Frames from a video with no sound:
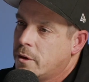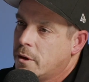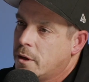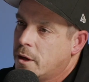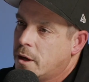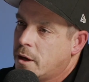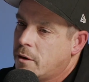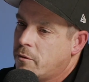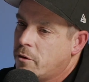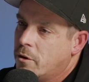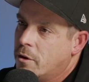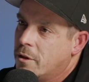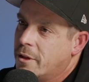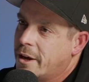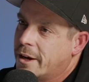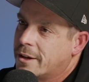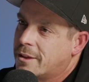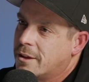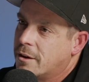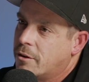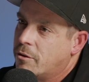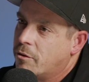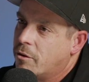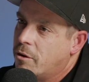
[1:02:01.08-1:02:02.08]
heavy on like
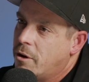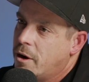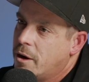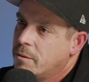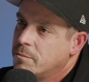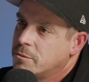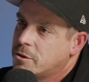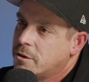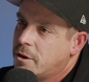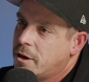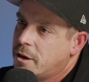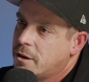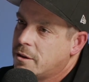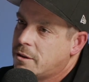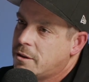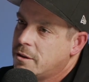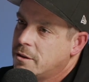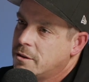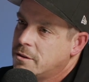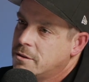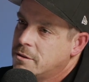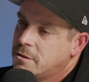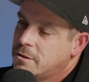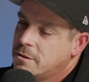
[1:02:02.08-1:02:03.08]
the grime, the grime side
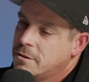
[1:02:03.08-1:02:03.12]
of things. But